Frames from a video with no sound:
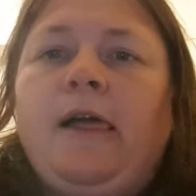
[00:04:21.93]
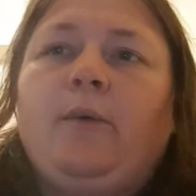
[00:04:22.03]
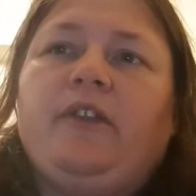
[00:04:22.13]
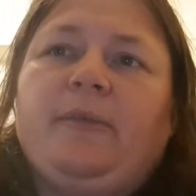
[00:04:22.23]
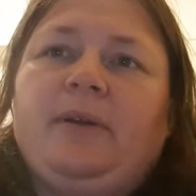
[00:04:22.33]

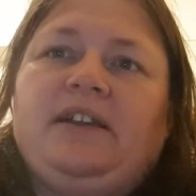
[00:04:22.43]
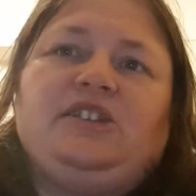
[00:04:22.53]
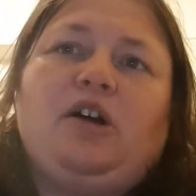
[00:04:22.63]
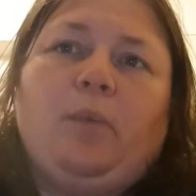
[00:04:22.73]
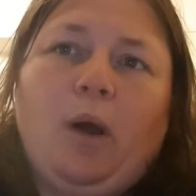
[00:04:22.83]
When the police
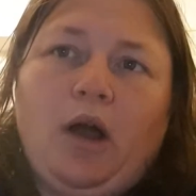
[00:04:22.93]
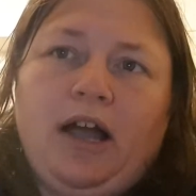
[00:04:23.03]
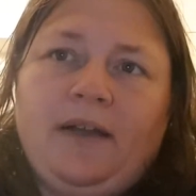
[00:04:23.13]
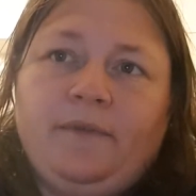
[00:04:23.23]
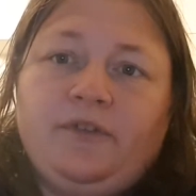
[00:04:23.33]

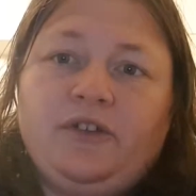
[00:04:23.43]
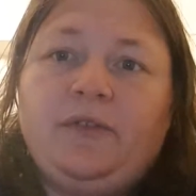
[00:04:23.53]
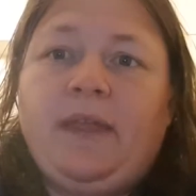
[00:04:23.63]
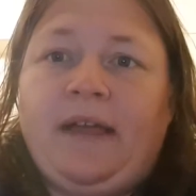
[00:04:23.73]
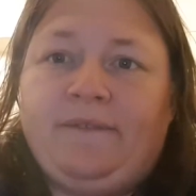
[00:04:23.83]
arrived,
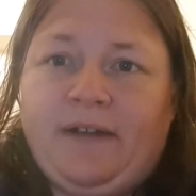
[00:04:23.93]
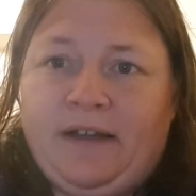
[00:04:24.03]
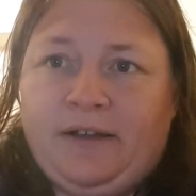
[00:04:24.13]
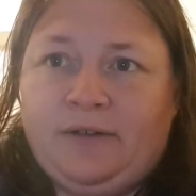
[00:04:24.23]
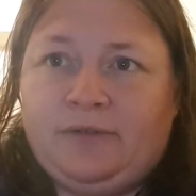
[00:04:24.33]
they
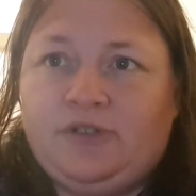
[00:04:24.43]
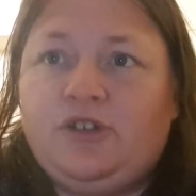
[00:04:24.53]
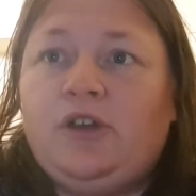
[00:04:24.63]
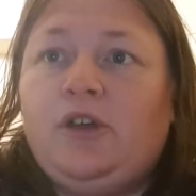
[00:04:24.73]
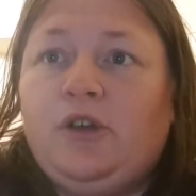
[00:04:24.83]
found
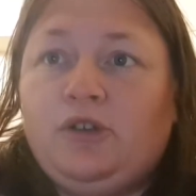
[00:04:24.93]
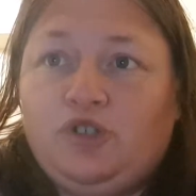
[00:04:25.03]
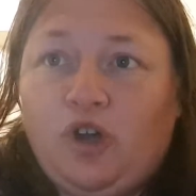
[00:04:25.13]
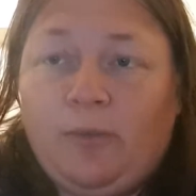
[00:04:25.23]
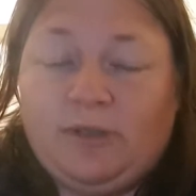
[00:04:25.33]

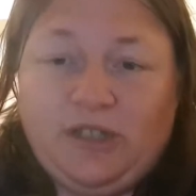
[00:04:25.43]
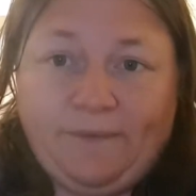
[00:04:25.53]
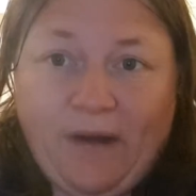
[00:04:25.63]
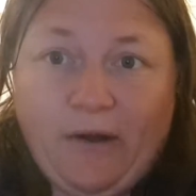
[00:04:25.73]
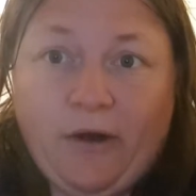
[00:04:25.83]
Thomas
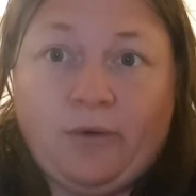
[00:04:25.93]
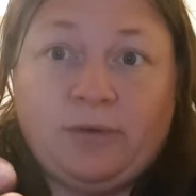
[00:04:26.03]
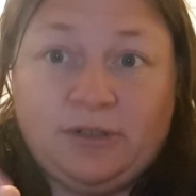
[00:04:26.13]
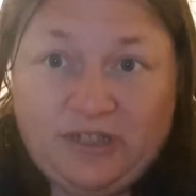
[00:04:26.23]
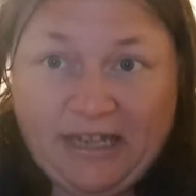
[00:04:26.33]

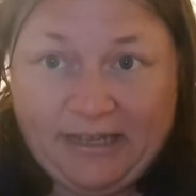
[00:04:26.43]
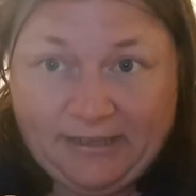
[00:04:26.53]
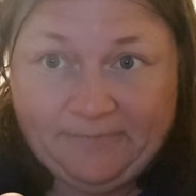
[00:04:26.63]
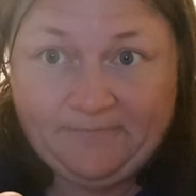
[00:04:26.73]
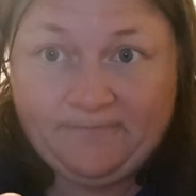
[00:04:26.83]
Farrow dead.
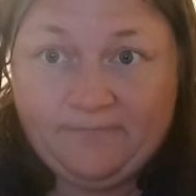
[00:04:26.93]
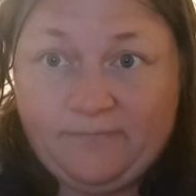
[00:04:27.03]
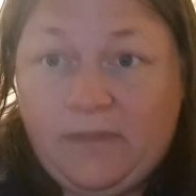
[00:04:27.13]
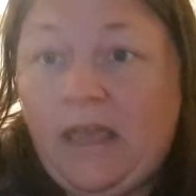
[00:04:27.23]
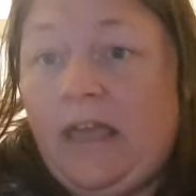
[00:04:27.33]

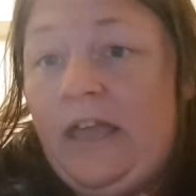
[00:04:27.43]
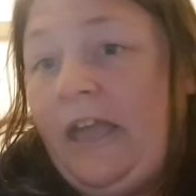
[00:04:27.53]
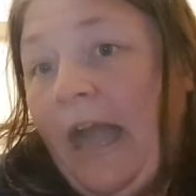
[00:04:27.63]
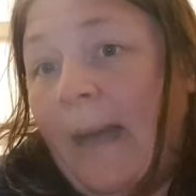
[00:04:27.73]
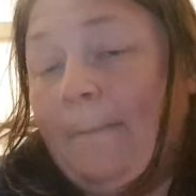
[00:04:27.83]
He
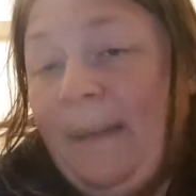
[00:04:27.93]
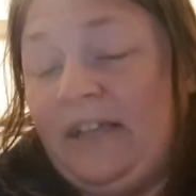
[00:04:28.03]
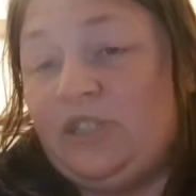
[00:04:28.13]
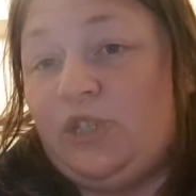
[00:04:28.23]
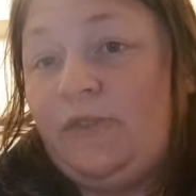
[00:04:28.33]
had
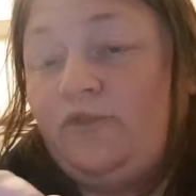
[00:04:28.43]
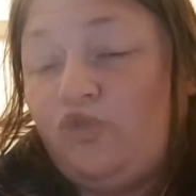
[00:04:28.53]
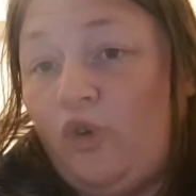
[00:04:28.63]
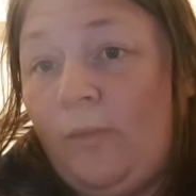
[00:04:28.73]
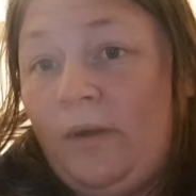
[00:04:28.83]
massive
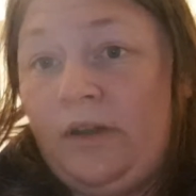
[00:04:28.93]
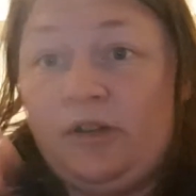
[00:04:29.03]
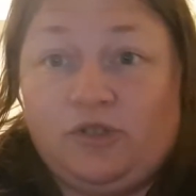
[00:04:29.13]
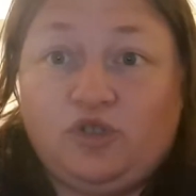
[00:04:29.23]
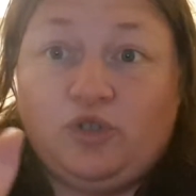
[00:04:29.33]

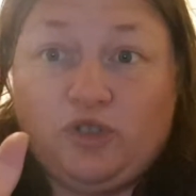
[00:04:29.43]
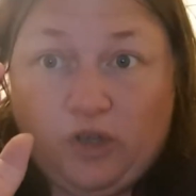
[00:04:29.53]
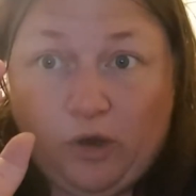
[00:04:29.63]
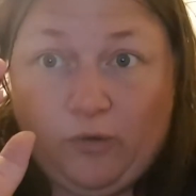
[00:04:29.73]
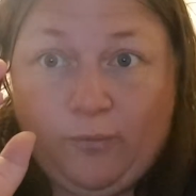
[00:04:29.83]
trauma to the
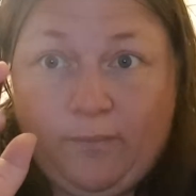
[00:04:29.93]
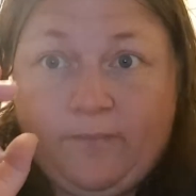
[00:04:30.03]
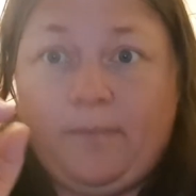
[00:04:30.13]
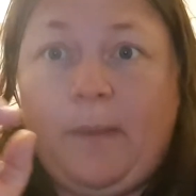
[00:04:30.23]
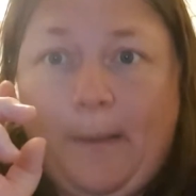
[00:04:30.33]
skull.
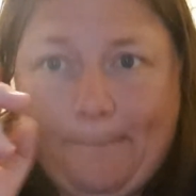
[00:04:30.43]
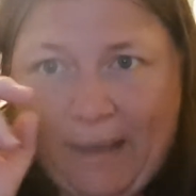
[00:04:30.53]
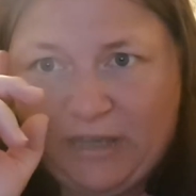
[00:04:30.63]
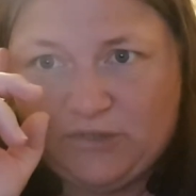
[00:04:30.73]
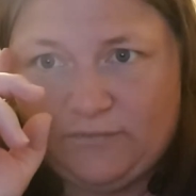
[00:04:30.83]

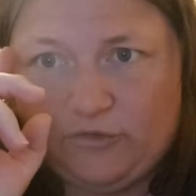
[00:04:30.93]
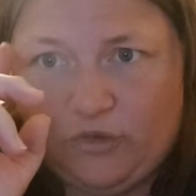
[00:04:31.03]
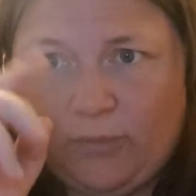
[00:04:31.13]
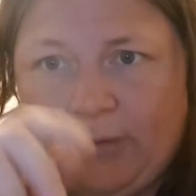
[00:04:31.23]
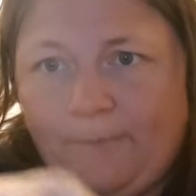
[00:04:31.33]
Massive
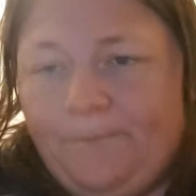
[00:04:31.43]
trauma.